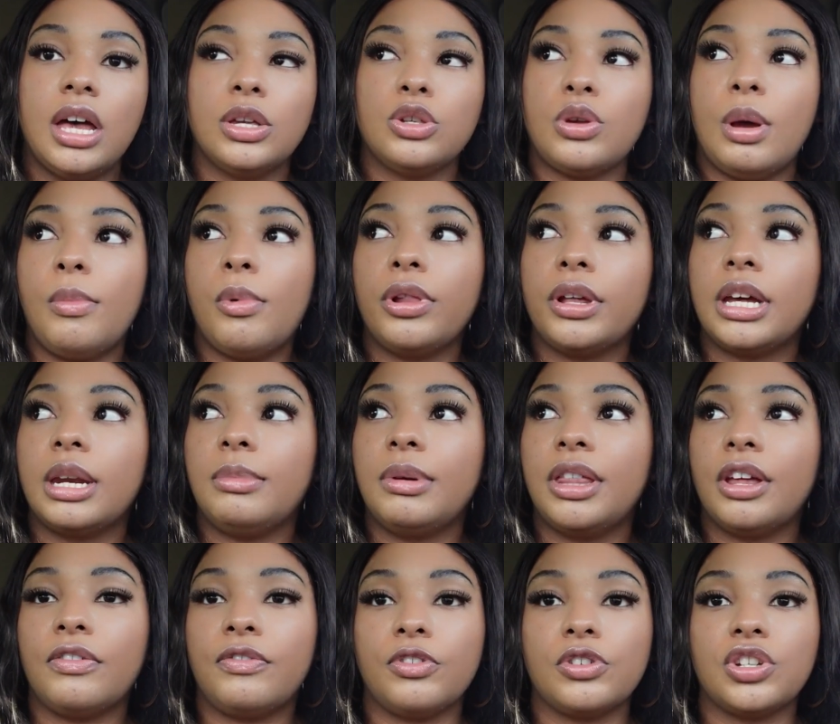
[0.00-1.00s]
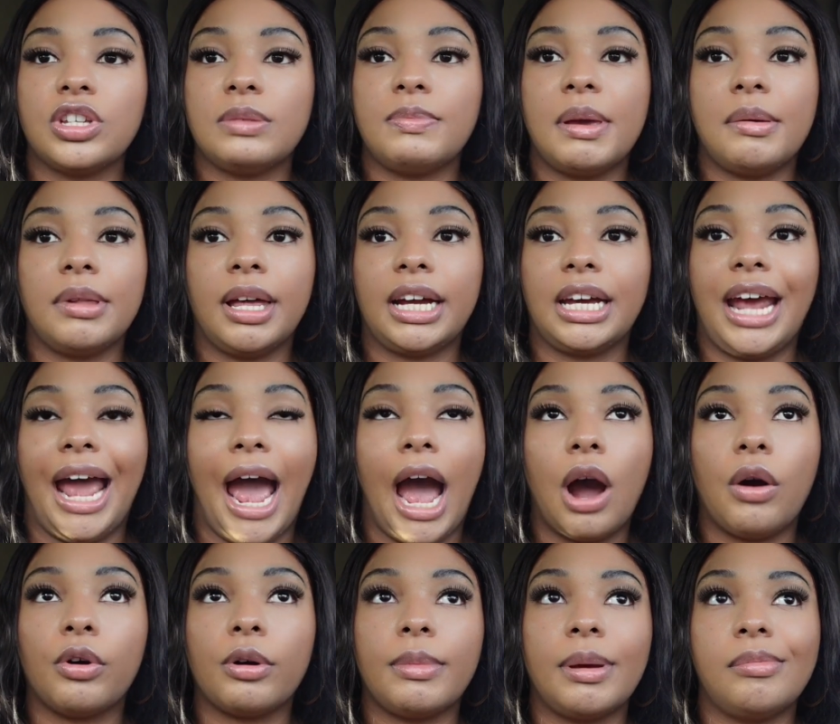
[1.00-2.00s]
So I'm only gonna be there for just maybe like an
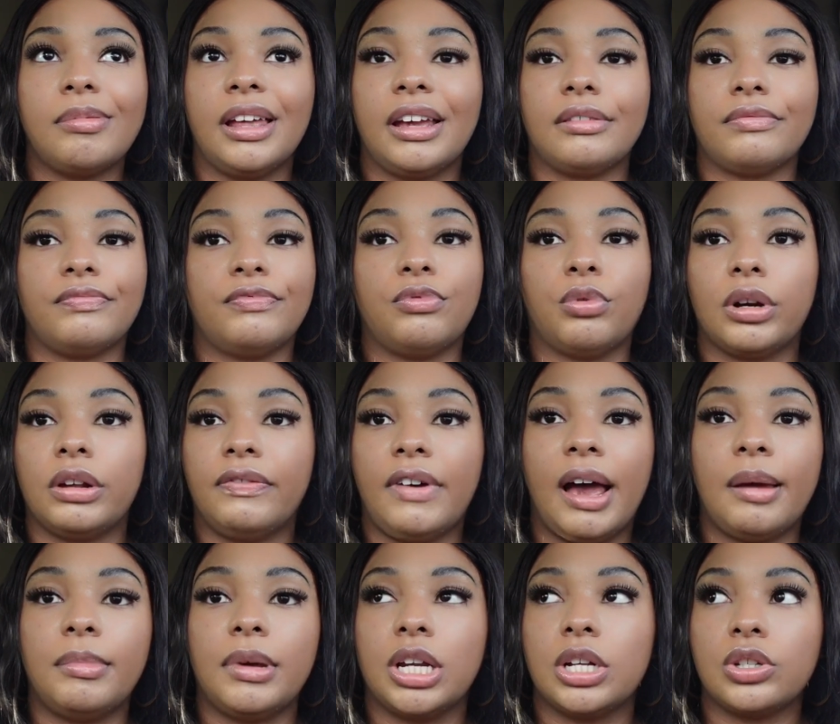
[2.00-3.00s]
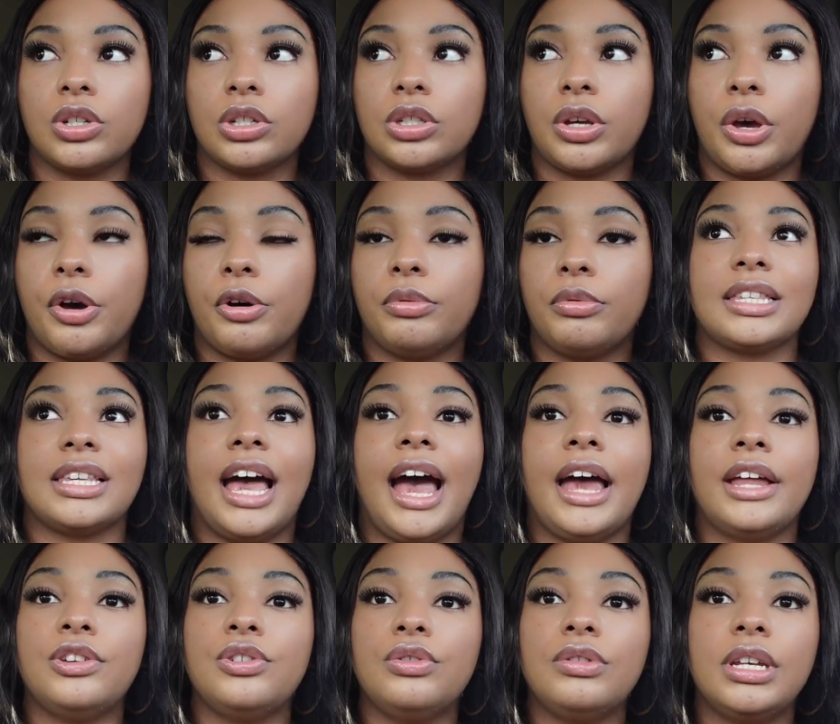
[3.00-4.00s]
hour, maybe like 45 minutes or so because
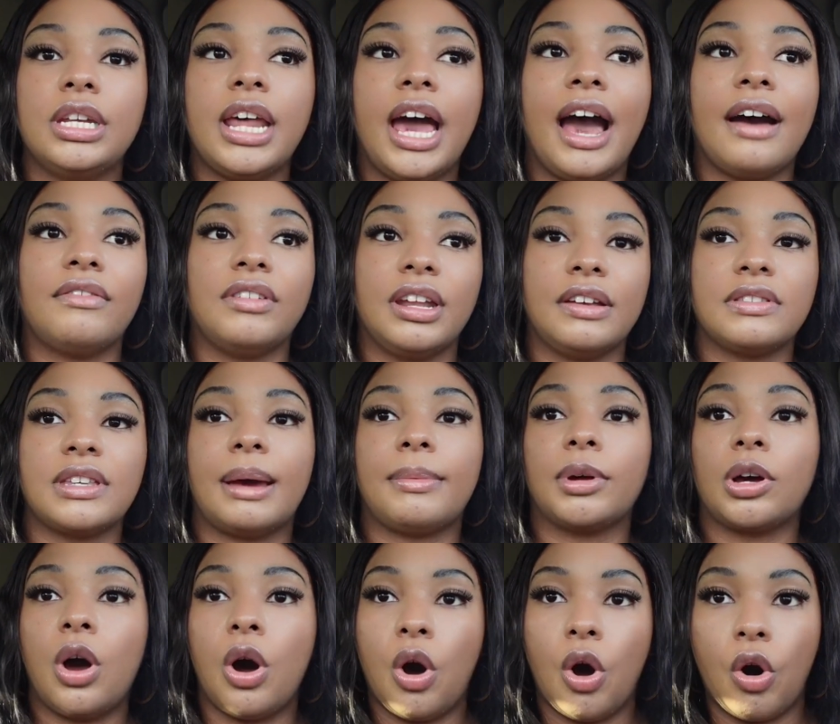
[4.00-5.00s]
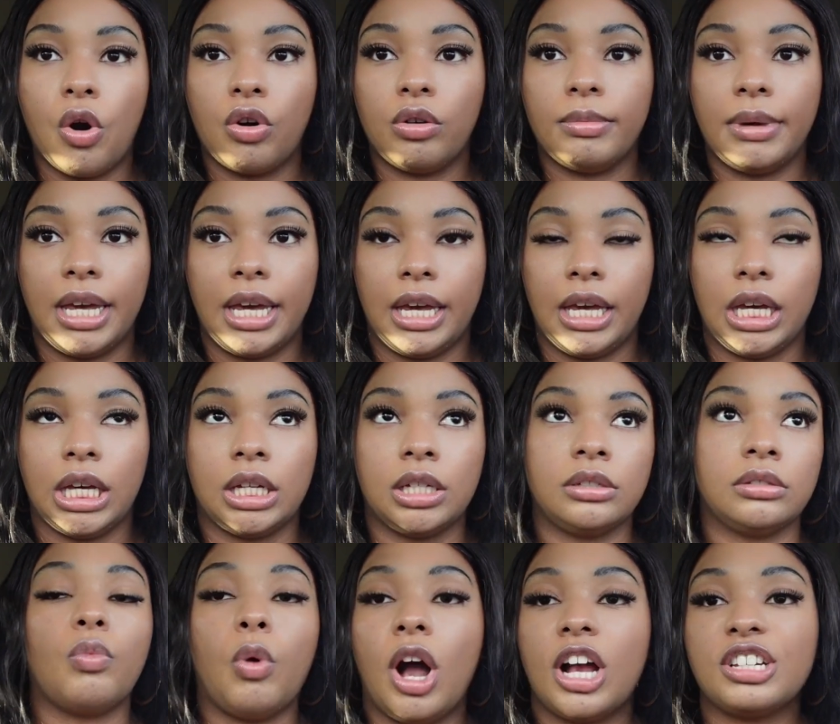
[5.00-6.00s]
I do need to have enough time to go home
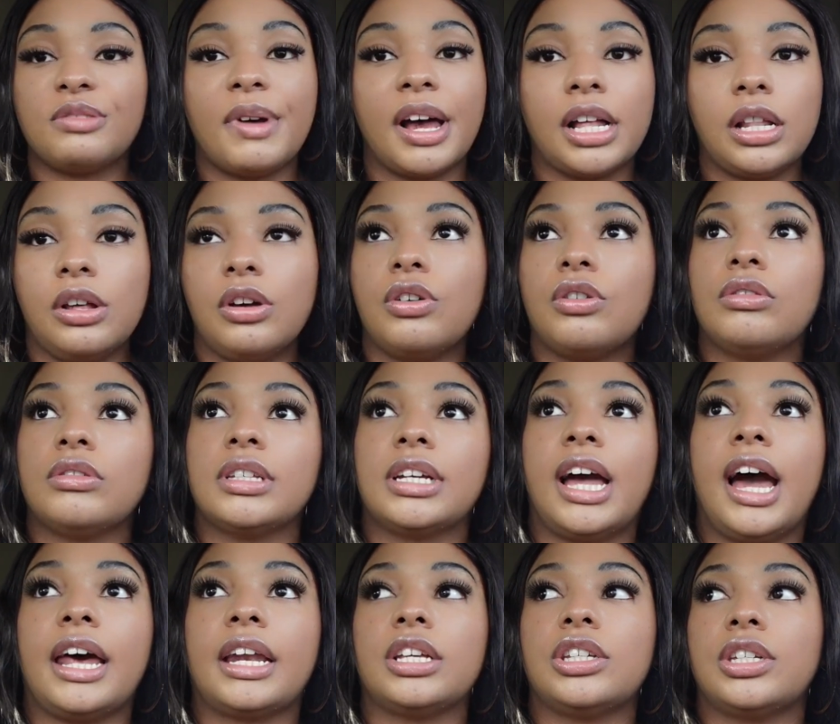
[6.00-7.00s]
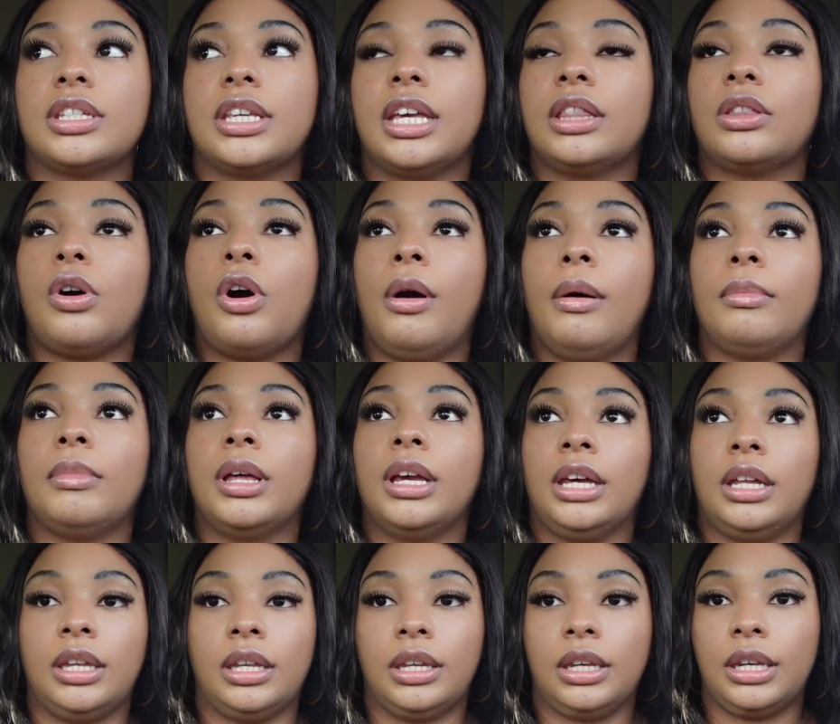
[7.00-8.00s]
and wash my clothes and kind of just get the home
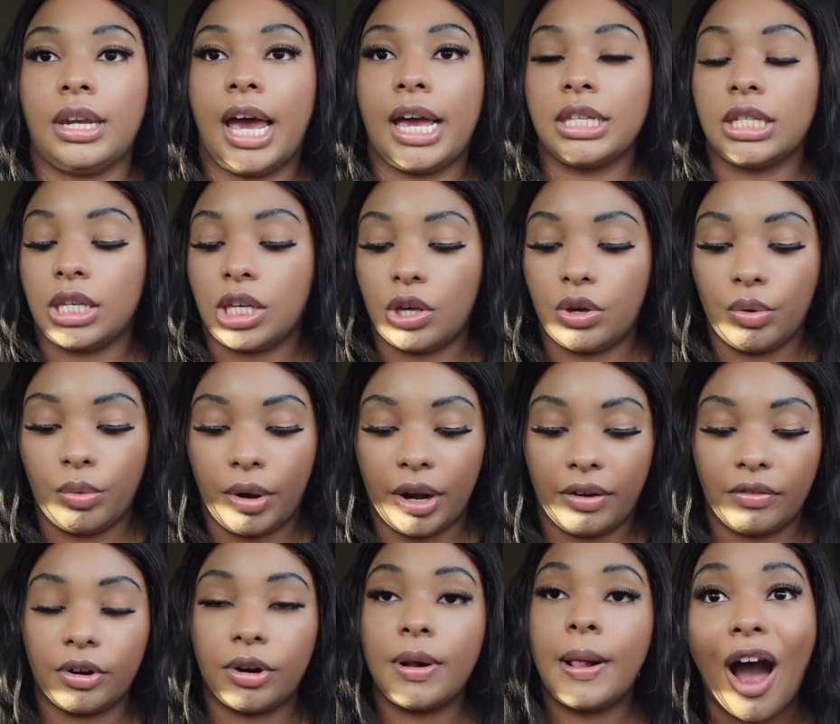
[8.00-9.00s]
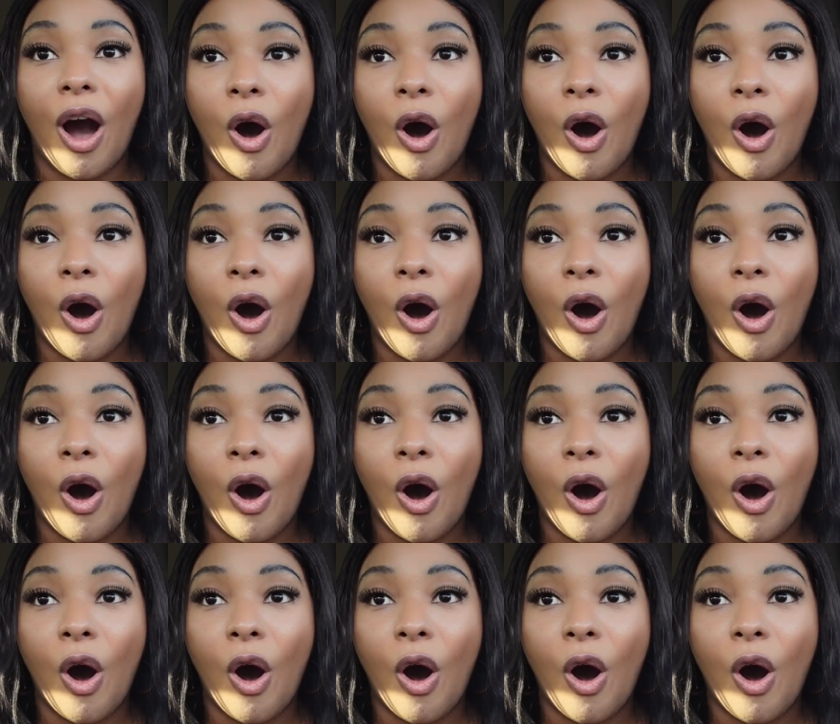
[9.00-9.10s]
looking nice and cute, whatever.